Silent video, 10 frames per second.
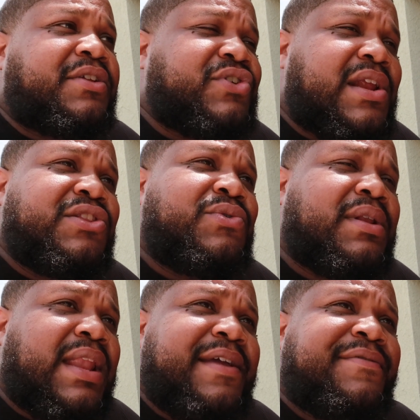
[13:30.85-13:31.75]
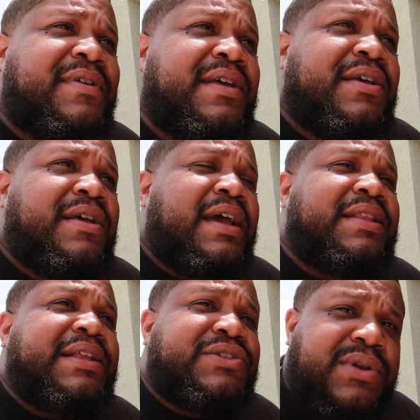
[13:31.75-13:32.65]
they're trying to do in life, and
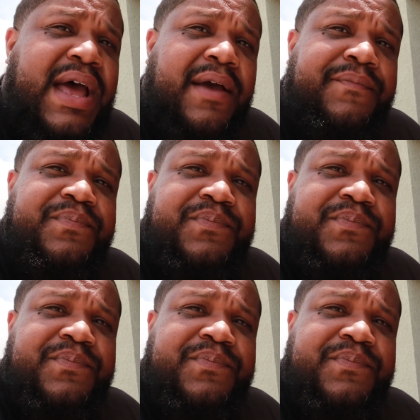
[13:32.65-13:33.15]
they do that.